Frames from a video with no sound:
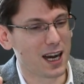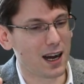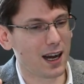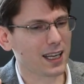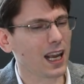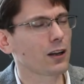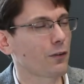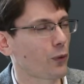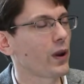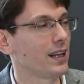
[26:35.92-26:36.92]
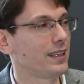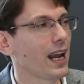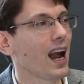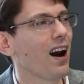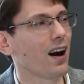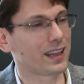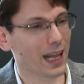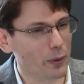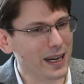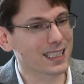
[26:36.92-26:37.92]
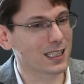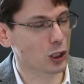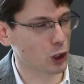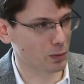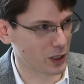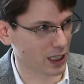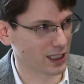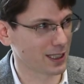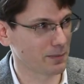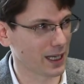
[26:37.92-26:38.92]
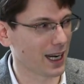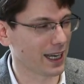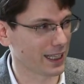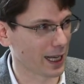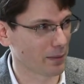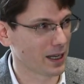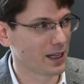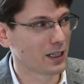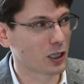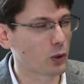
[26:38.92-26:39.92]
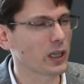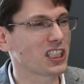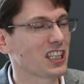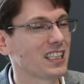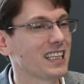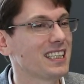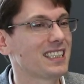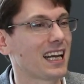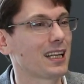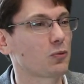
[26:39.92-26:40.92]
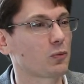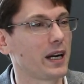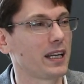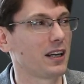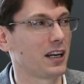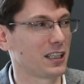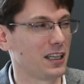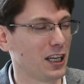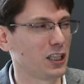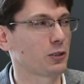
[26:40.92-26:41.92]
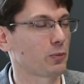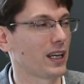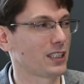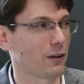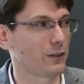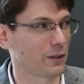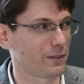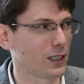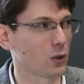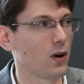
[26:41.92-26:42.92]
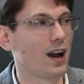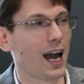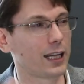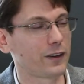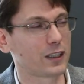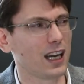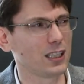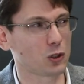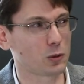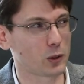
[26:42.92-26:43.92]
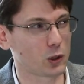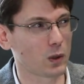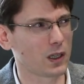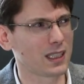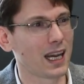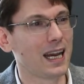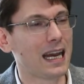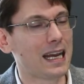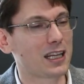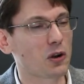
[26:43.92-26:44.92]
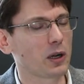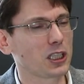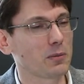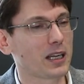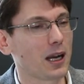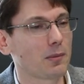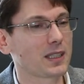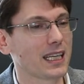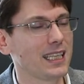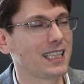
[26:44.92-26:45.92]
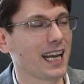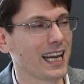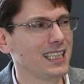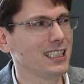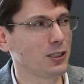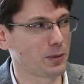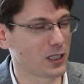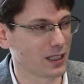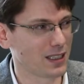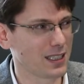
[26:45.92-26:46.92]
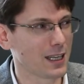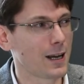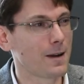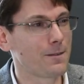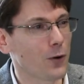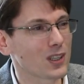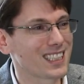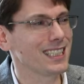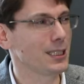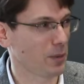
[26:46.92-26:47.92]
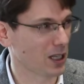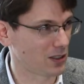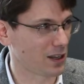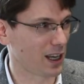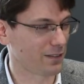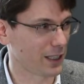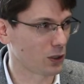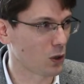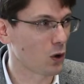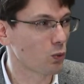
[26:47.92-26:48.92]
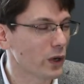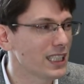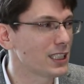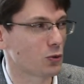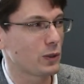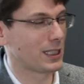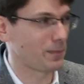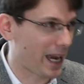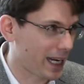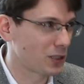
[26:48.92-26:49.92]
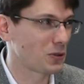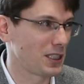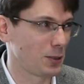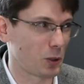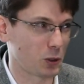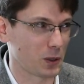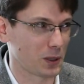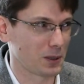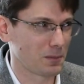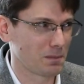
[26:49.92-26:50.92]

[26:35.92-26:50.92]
are kind of real. There is substance behind them. The question is that when an enterprise software vendor advertises those buzzwords, the question becomes, is there any substance for this particular vendor with respect to this buzzword?